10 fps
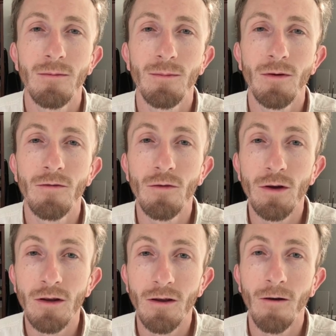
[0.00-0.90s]

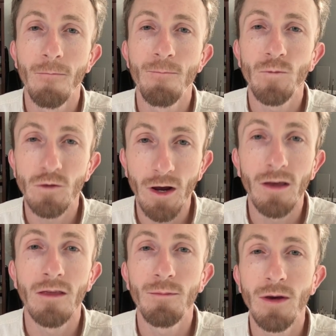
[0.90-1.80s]
avoid drying
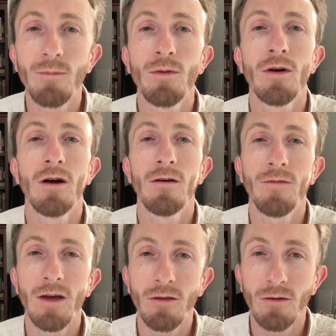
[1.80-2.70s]
the paper out
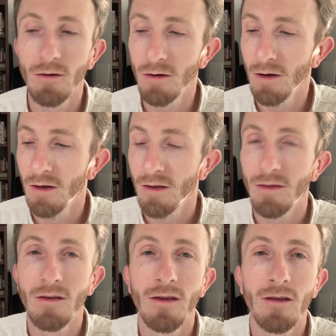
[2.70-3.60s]
faster
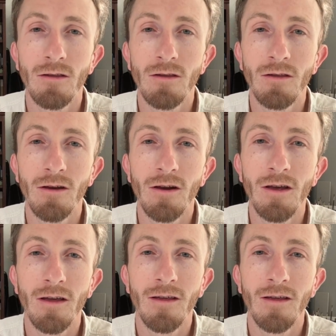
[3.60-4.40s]
than necessary.